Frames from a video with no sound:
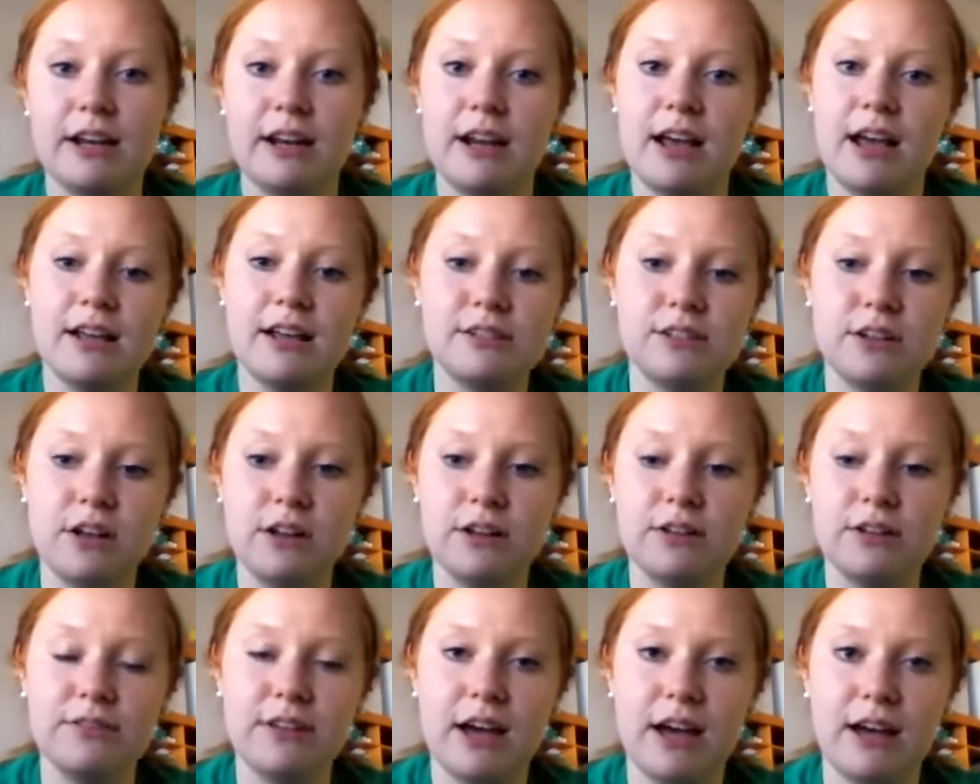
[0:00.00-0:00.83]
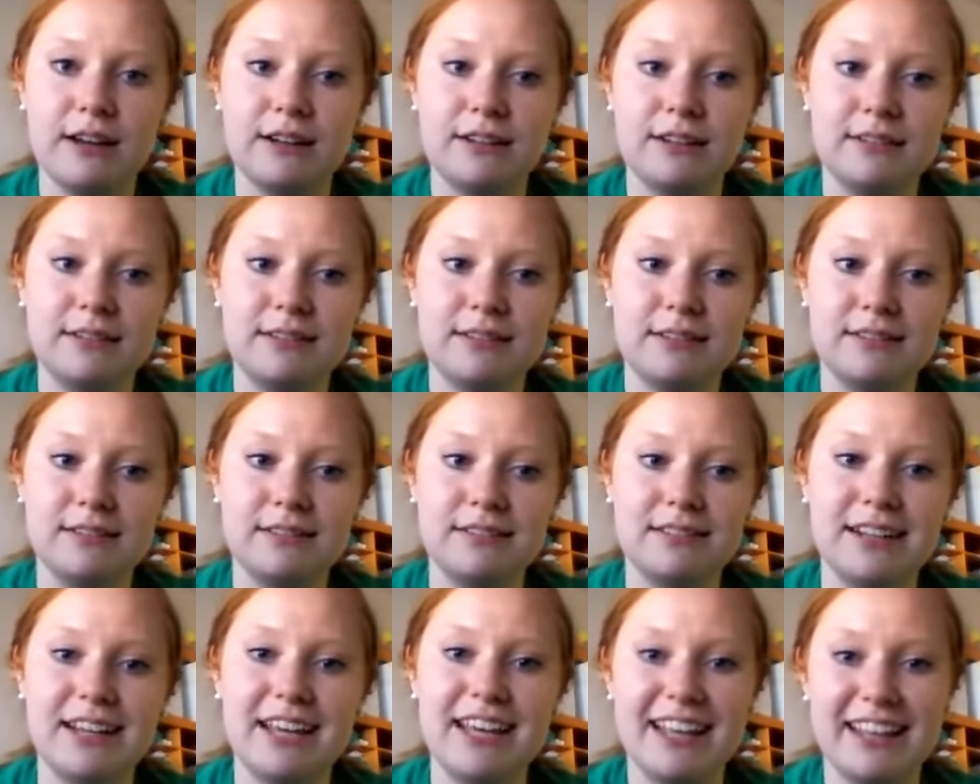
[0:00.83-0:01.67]
It has all of that
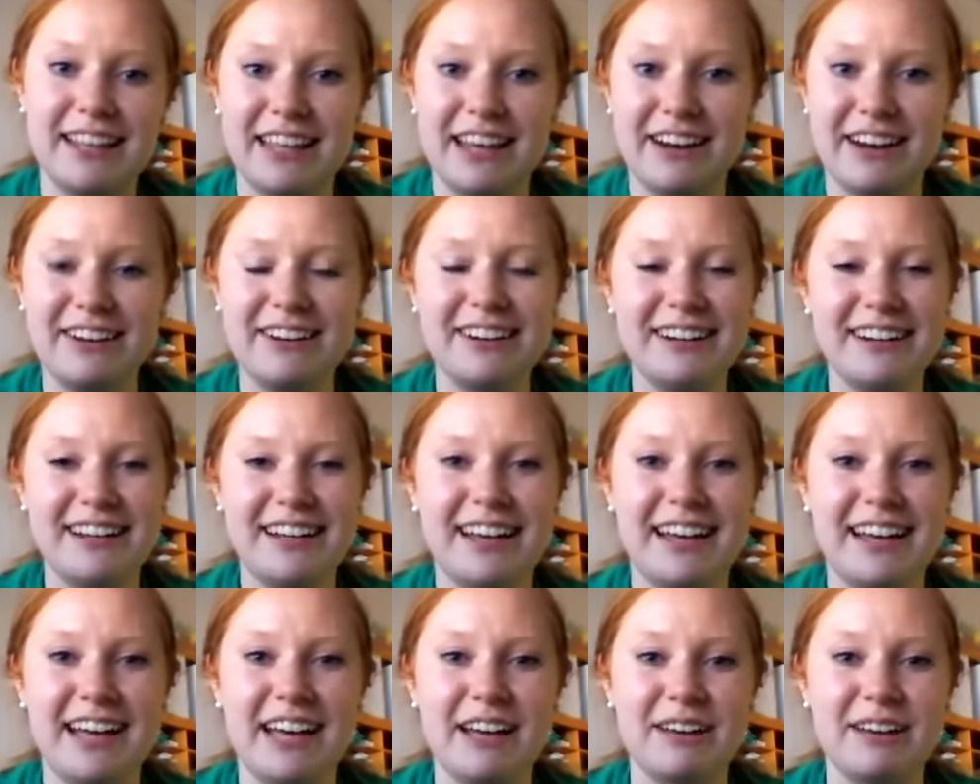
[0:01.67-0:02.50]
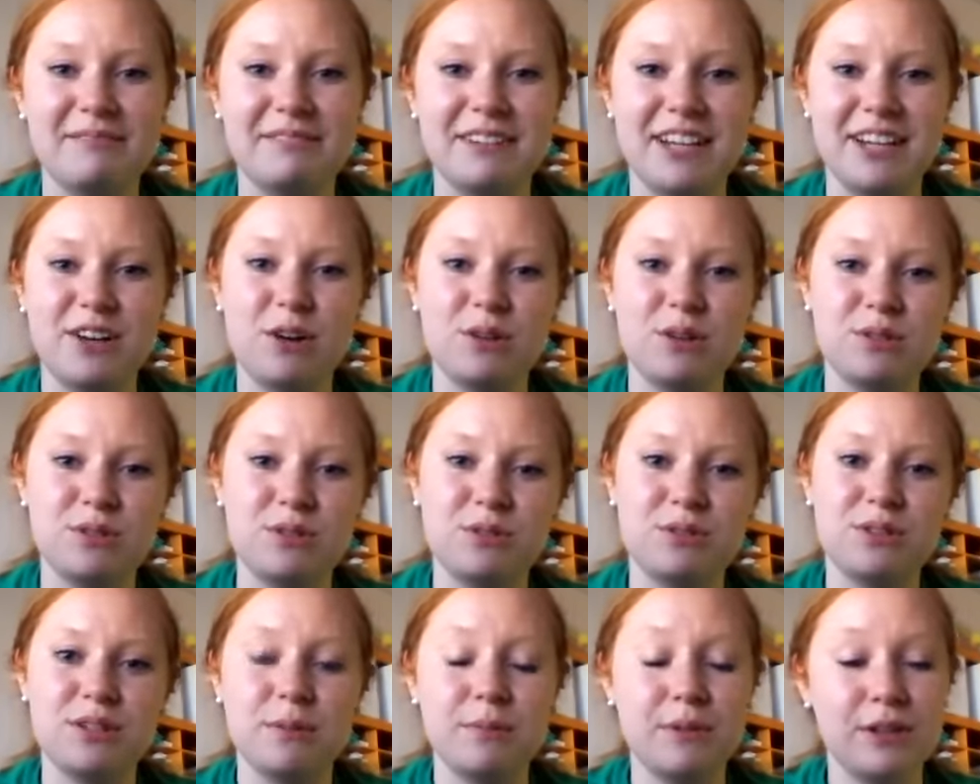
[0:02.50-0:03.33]
in there and goes
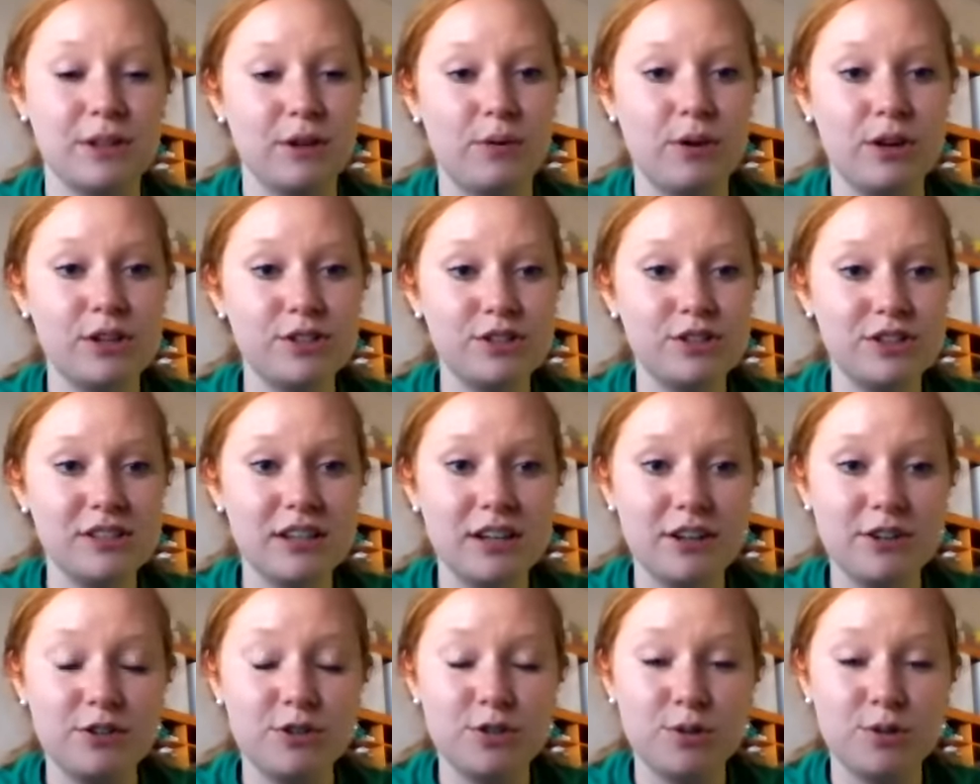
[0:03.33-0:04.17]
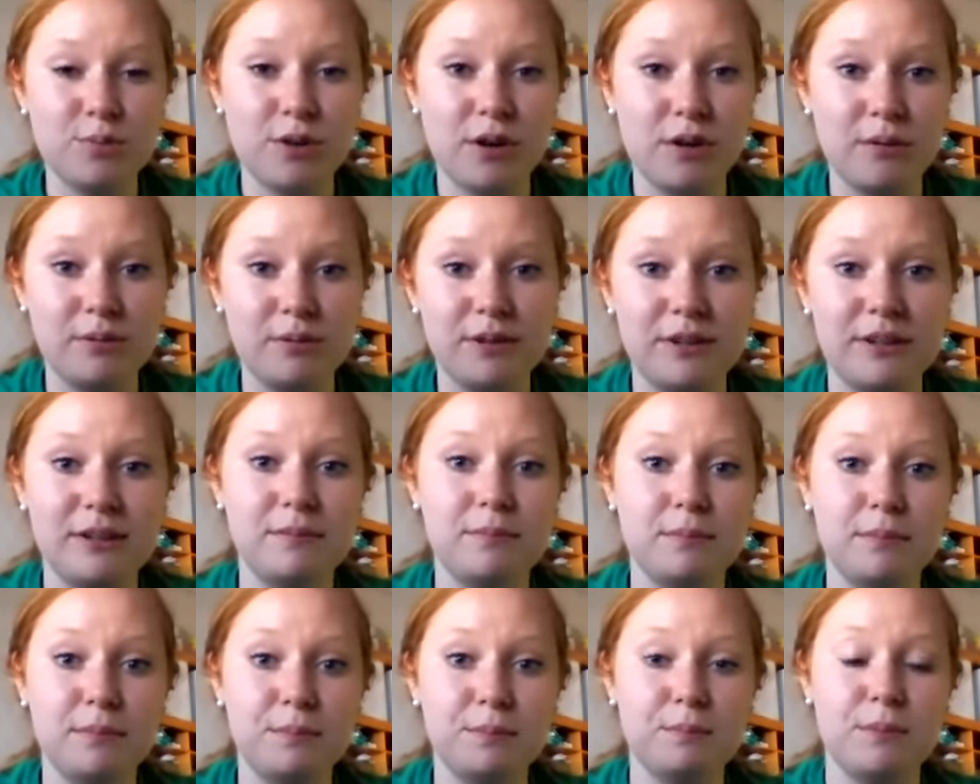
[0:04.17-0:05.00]
through some of the questions that you should
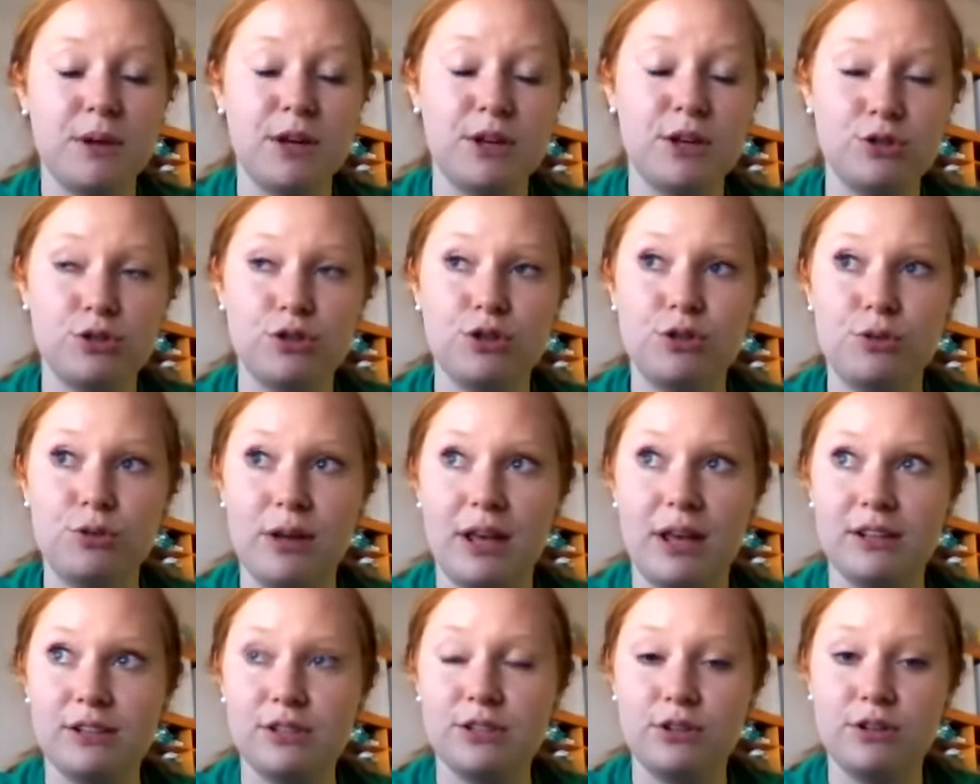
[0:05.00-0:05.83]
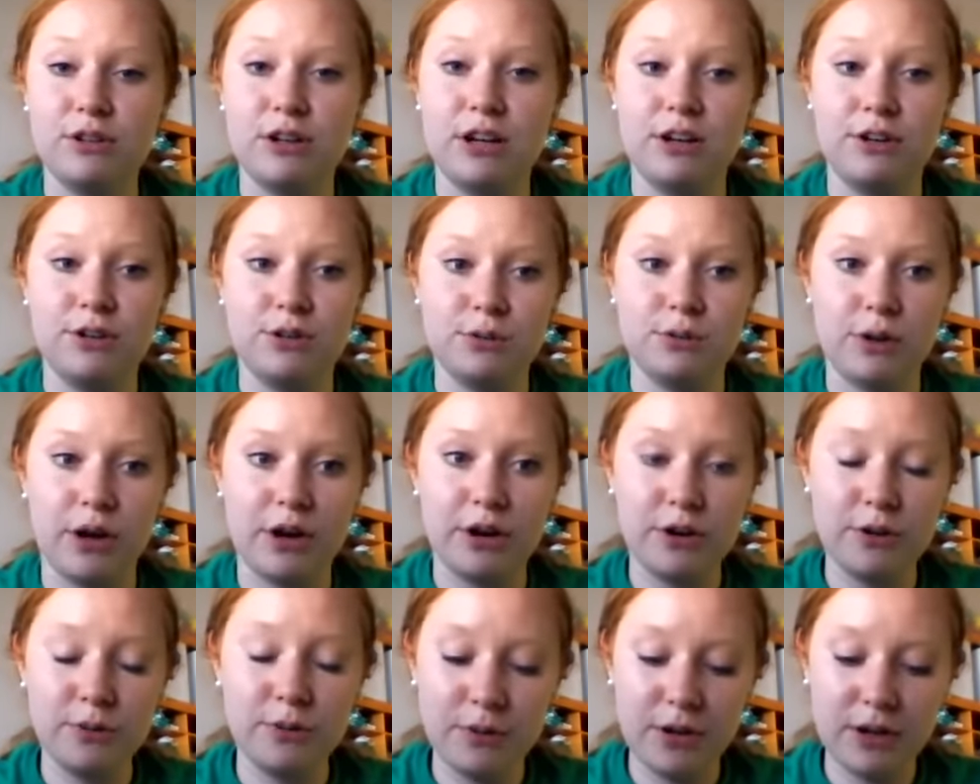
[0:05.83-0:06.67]
probably make sure you answer in your
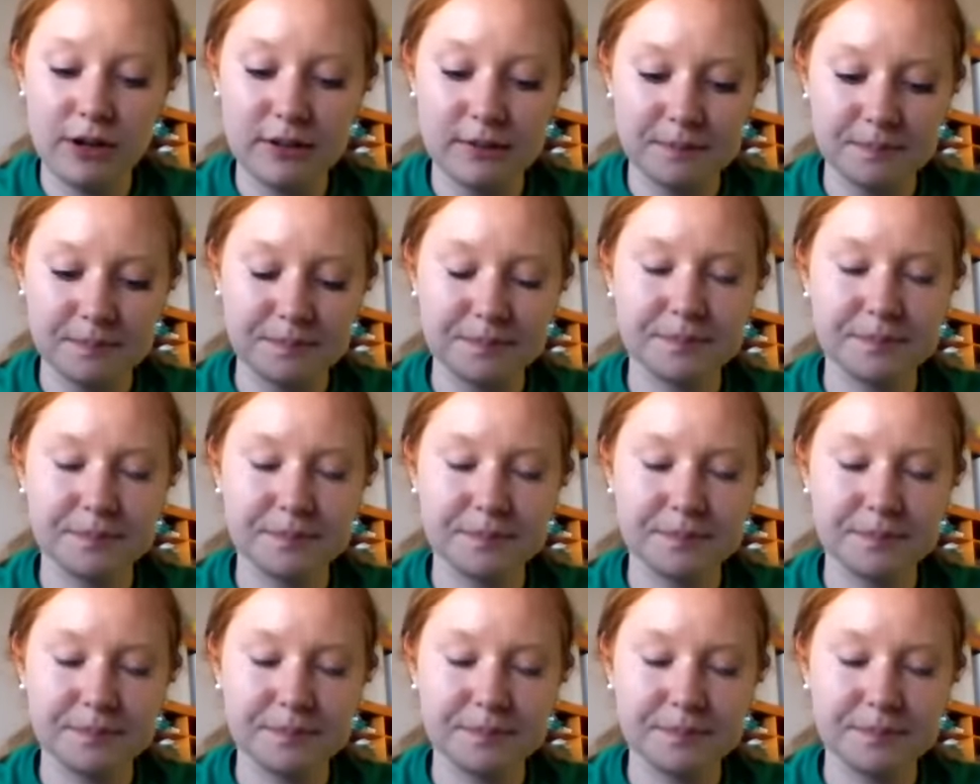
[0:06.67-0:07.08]
record book.